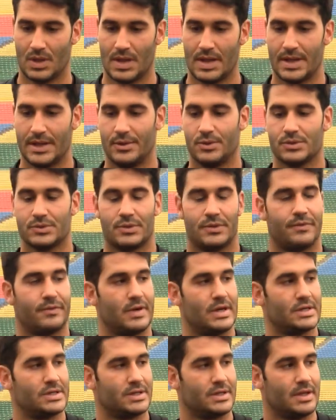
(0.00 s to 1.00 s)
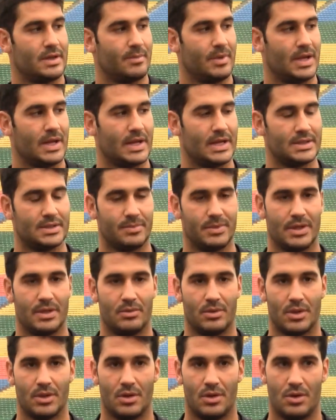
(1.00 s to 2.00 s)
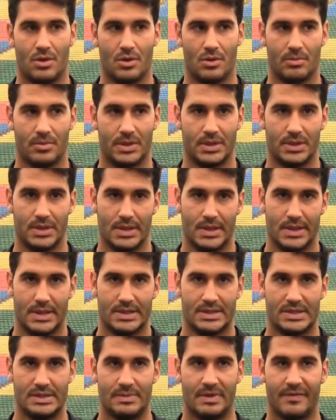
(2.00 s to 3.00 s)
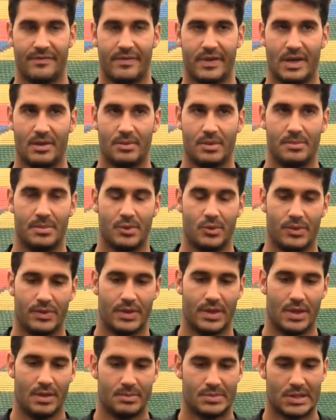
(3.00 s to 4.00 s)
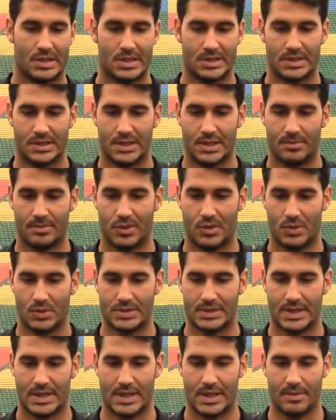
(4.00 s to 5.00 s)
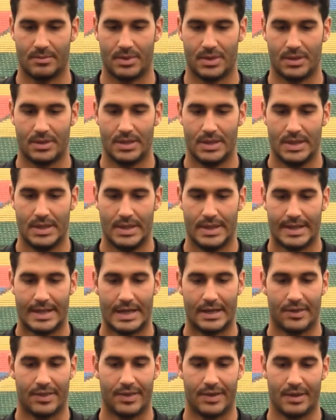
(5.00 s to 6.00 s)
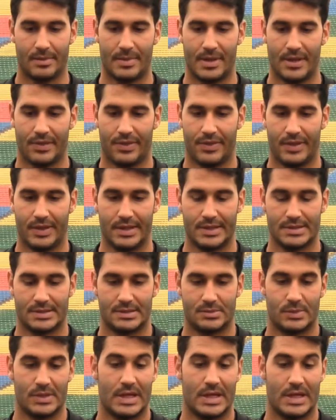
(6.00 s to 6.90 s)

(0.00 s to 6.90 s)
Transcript: I, it was refreshing. I mean, I got to be able to go home and see my family, be with them, talk to them the whole time, and kind of think about things.